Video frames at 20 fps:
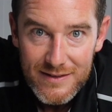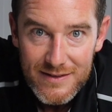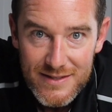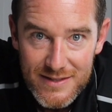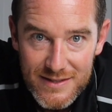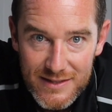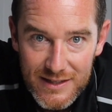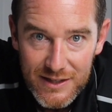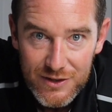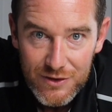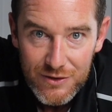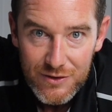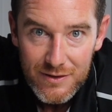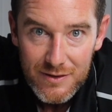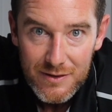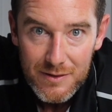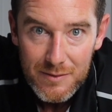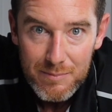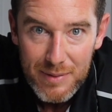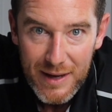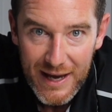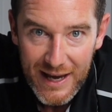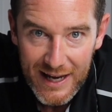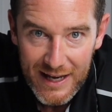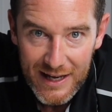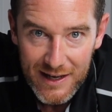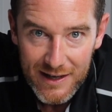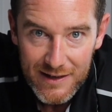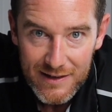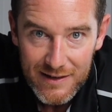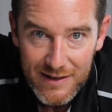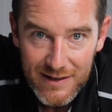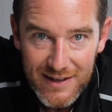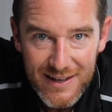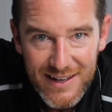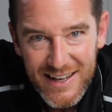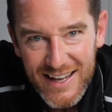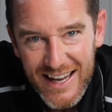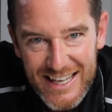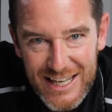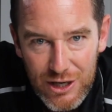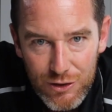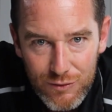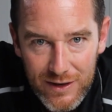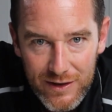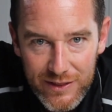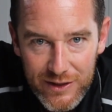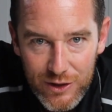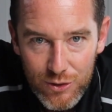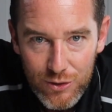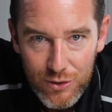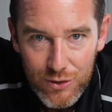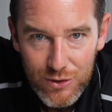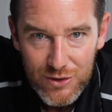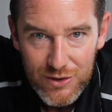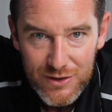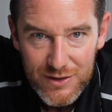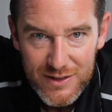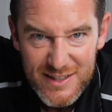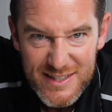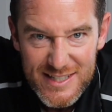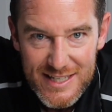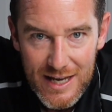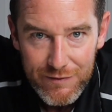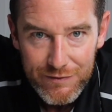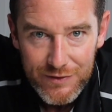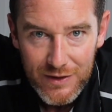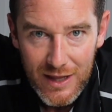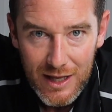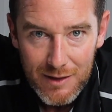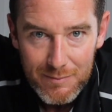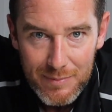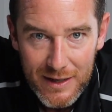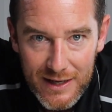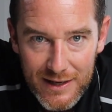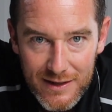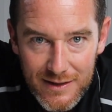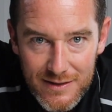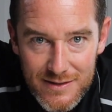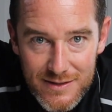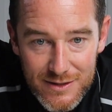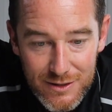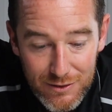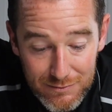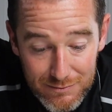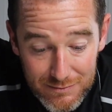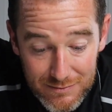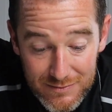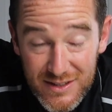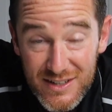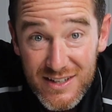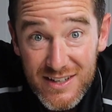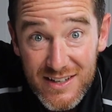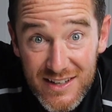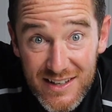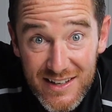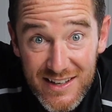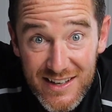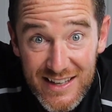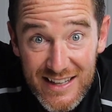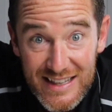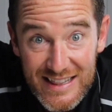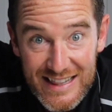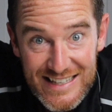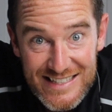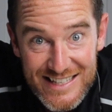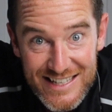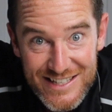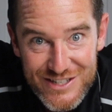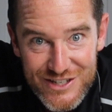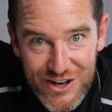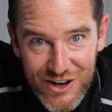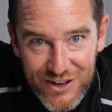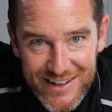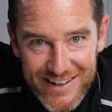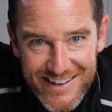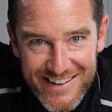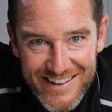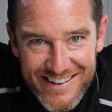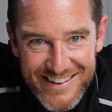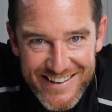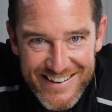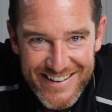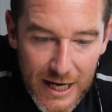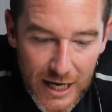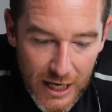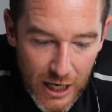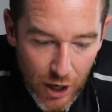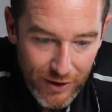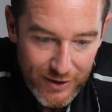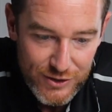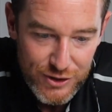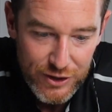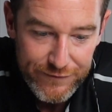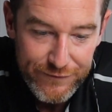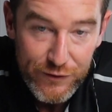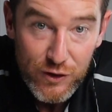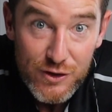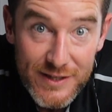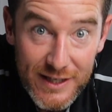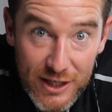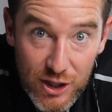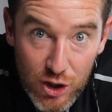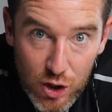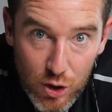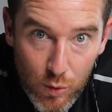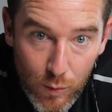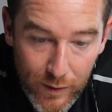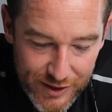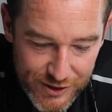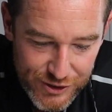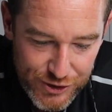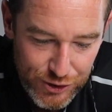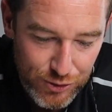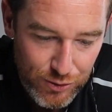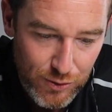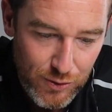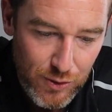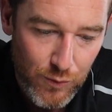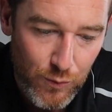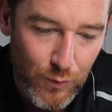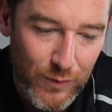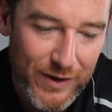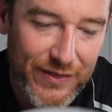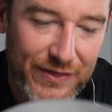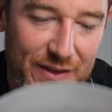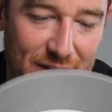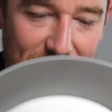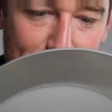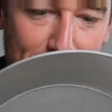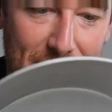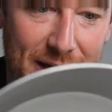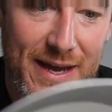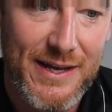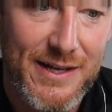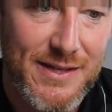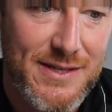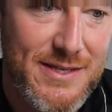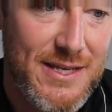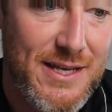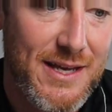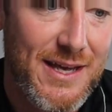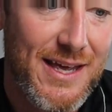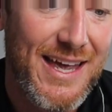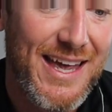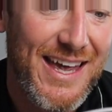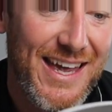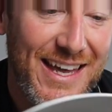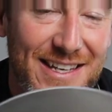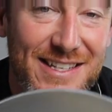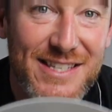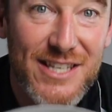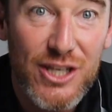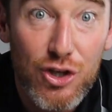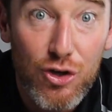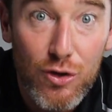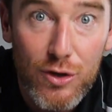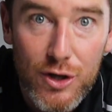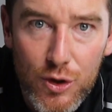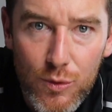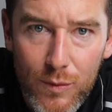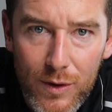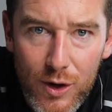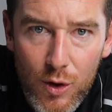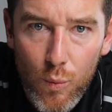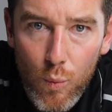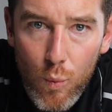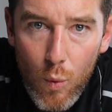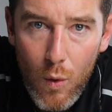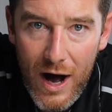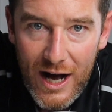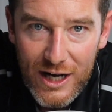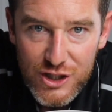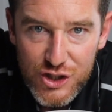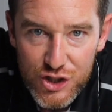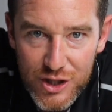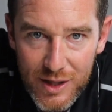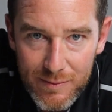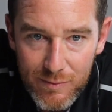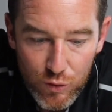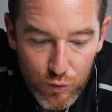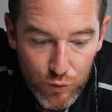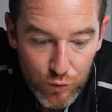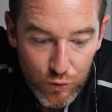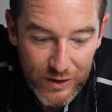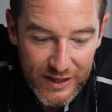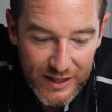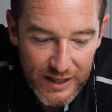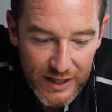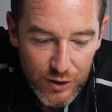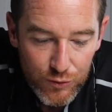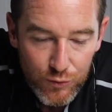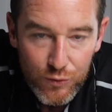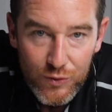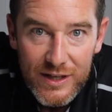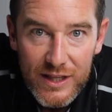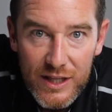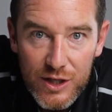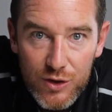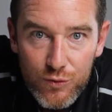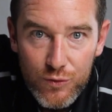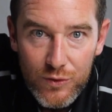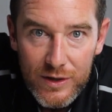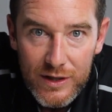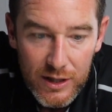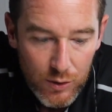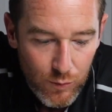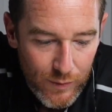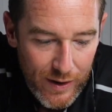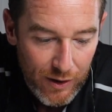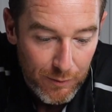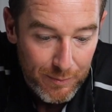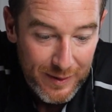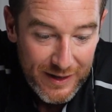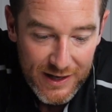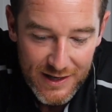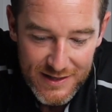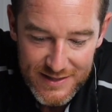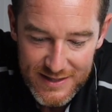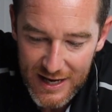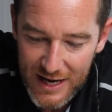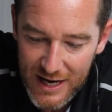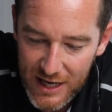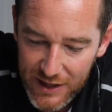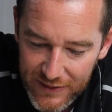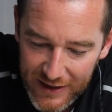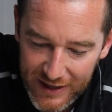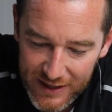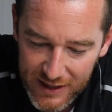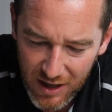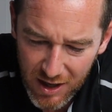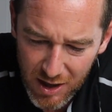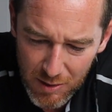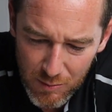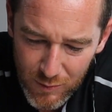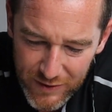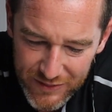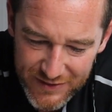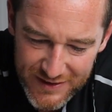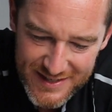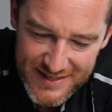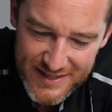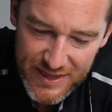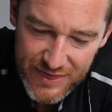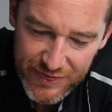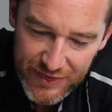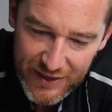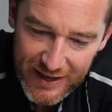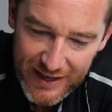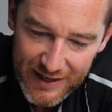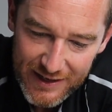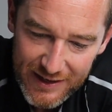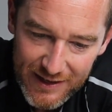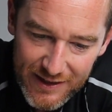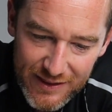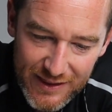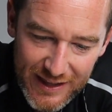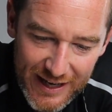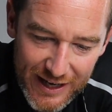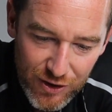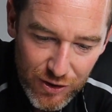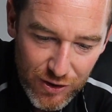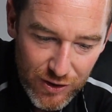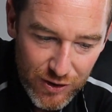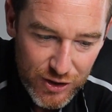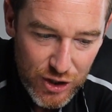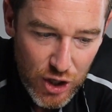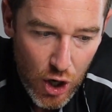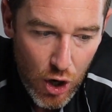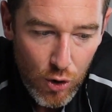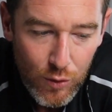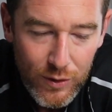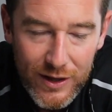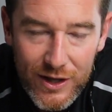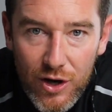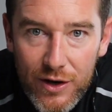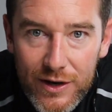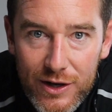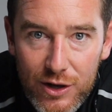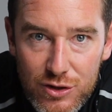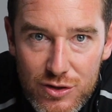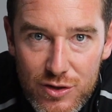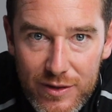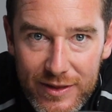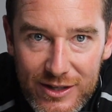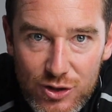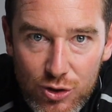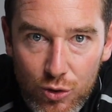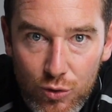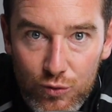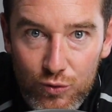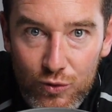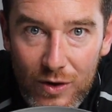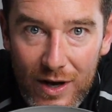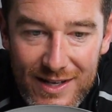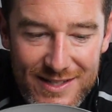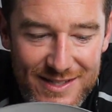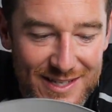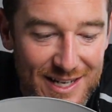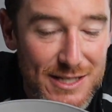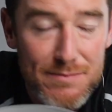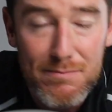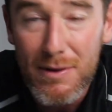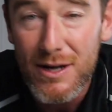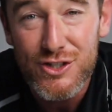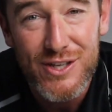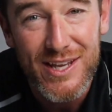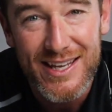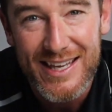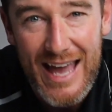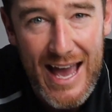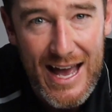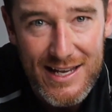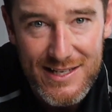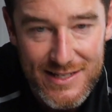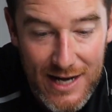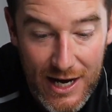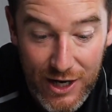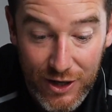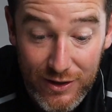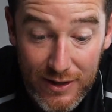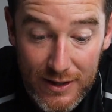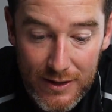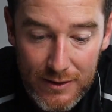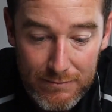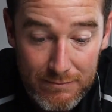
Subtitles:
steel pan and get rid of the old Teflon pans. So let's get started. All right, so the first thing you're gonna wanna do with these pans is you're gonna wanna wash them really well, because they come with this thin layer coating on here so they don't rust. It's much like cast iron.